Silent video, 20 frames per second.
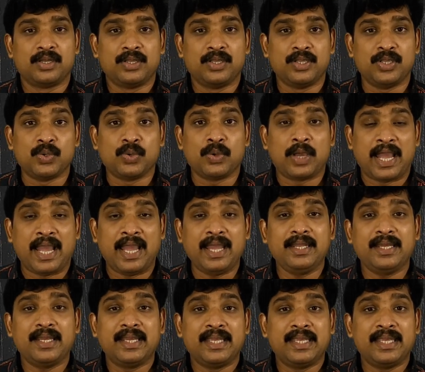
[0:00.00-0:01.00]
You
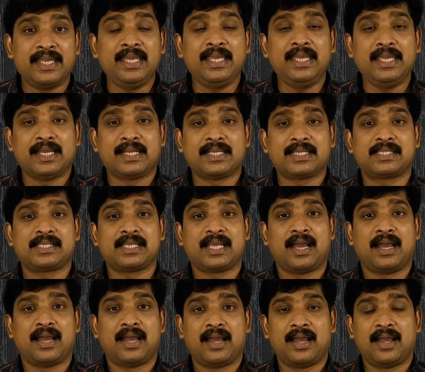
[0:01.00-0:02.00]
add
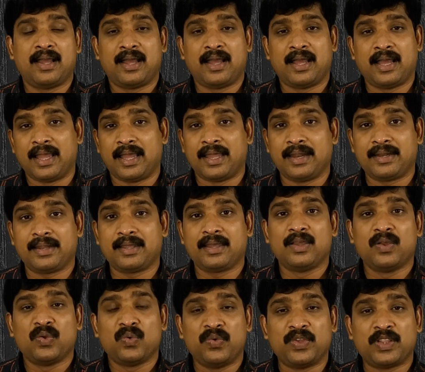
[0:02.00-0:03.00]
ES
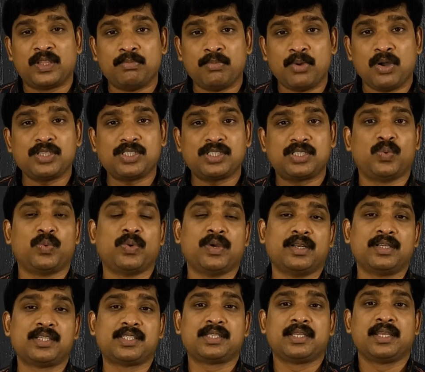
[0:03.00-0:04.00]
and with most
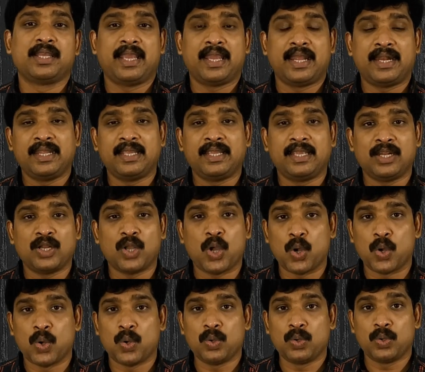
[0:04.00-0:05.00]
words ending in
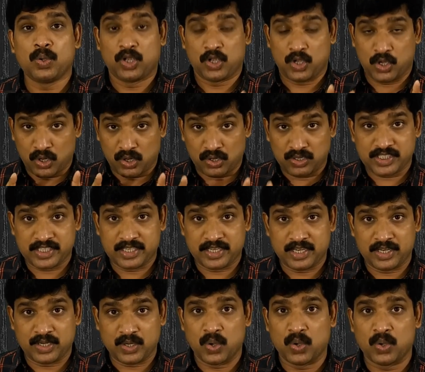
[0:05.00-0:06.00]
O,
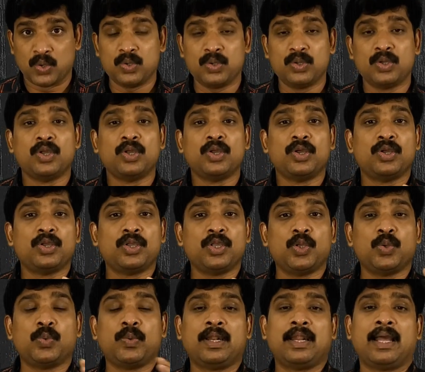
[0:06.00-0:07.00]
consonant O,
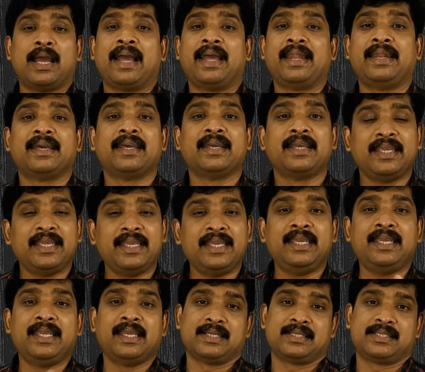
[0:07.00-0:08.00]
you will add
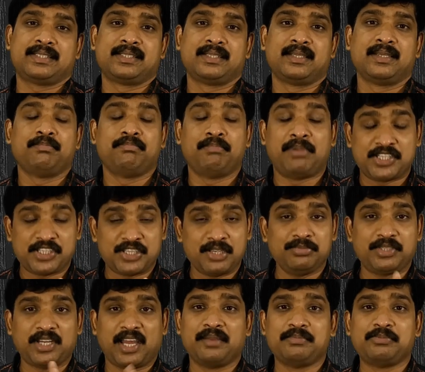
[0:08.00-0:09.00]
ES. But
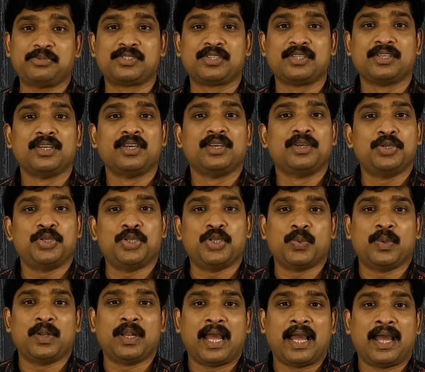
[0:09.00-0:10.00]
sometimes you
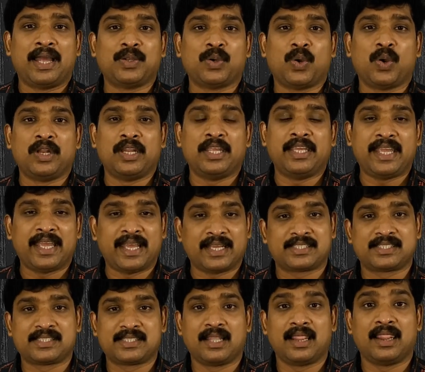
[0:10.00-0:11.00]
will add only
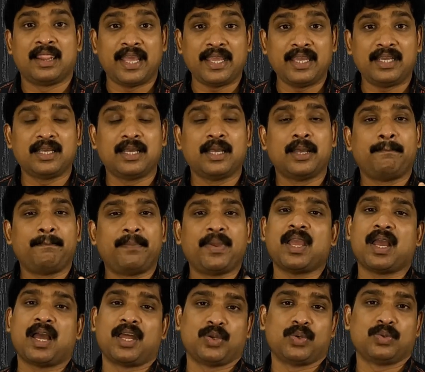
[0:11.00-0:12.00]
S like
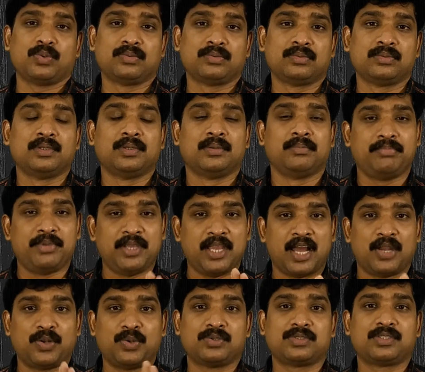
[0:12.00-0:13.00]
piano,
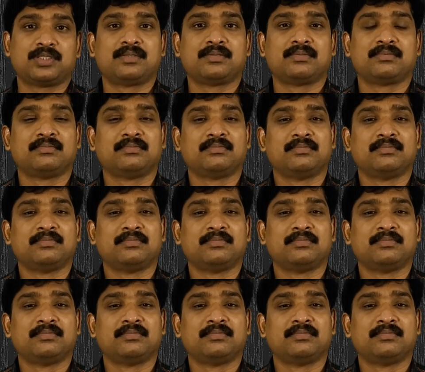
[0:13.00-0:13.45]
pianos.